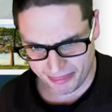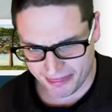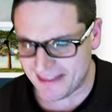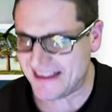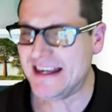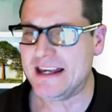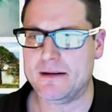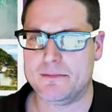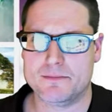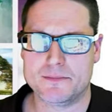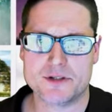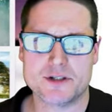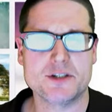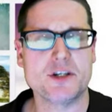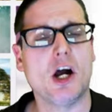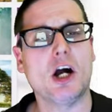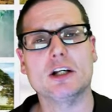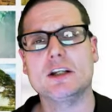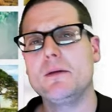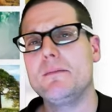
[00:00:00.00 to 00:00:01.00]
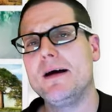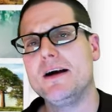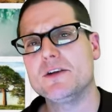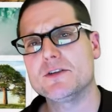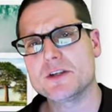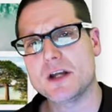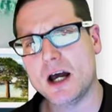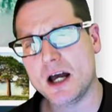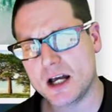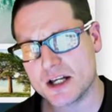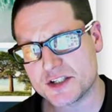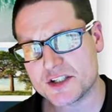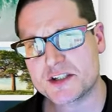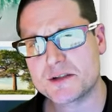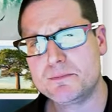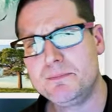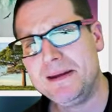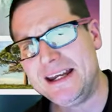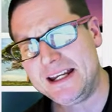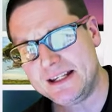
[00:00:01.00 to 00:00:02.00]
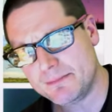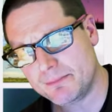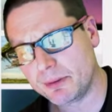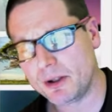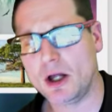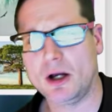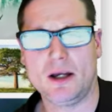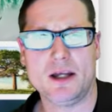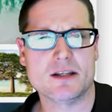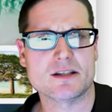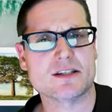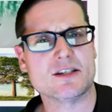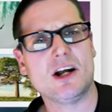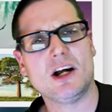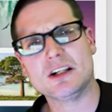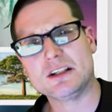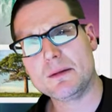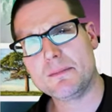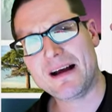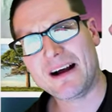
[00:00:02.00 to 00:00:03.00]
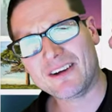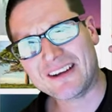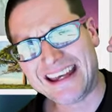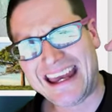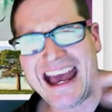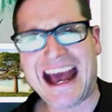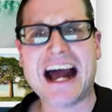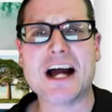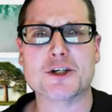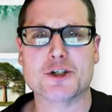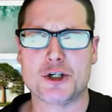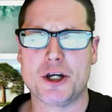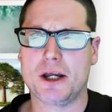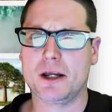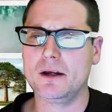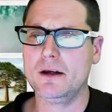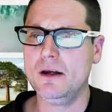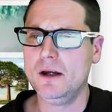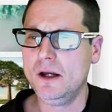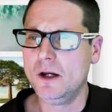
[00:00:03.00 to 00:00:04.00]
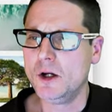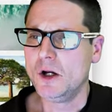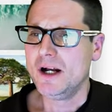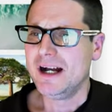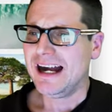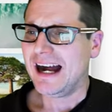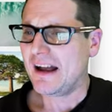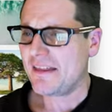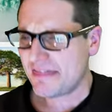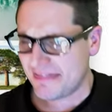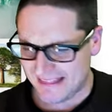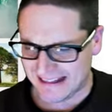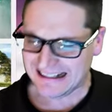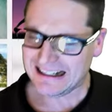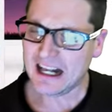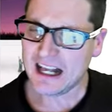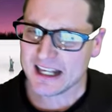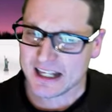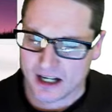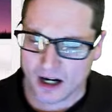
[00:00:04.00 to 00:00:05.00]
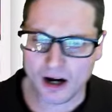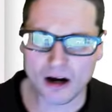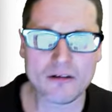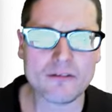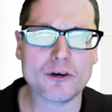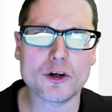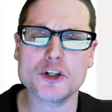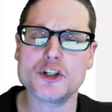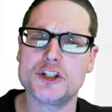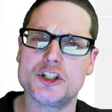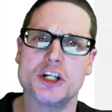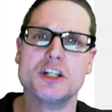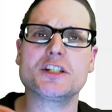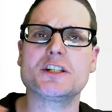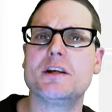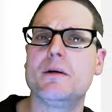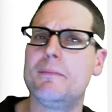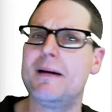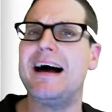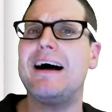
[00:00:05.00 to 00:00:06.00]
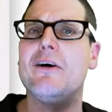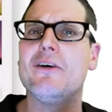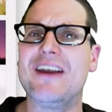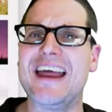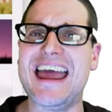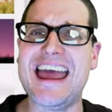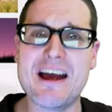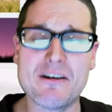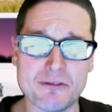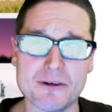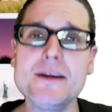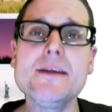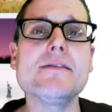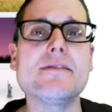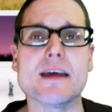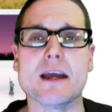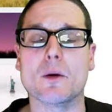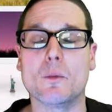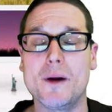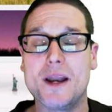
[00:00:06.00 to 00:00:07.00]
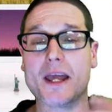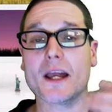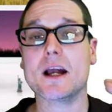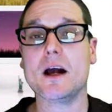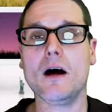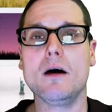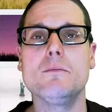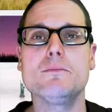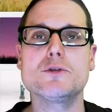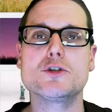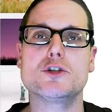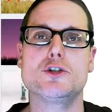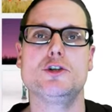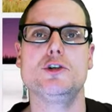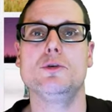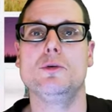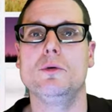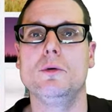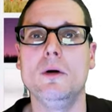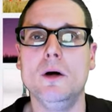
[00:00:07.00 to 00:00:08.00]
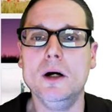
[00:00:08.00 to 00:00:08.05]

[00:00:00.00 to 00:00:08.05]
themes, talked about speed plugins, talked about caching. I think I covered just about everything when it comes to,